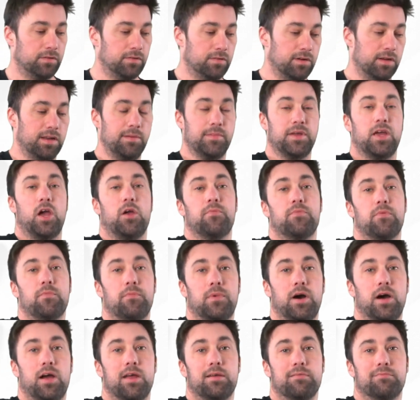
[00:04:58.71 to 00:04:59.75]
All right, let me open
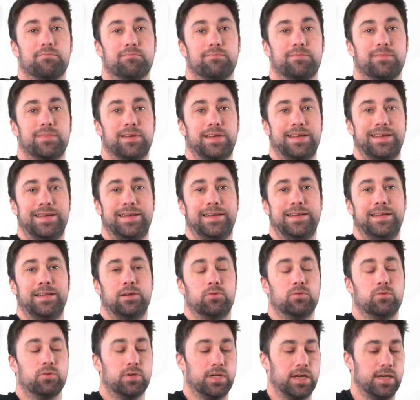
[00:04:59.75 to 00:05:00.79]
my
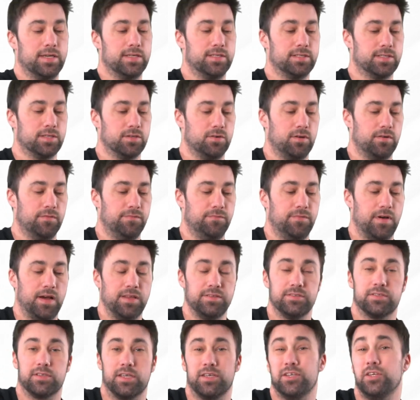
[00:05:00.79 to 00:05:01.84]
little case of
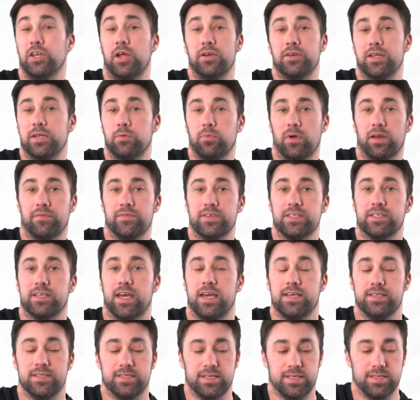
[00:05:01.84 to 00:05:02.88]
fun. So you don't need one of these
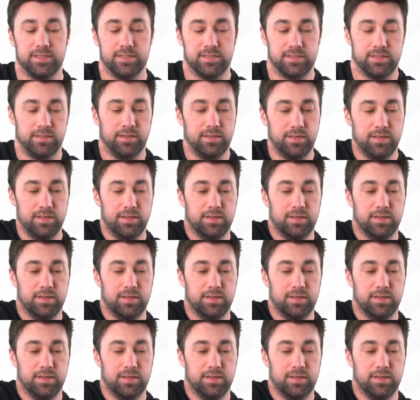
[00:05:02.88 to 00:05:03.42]
cases.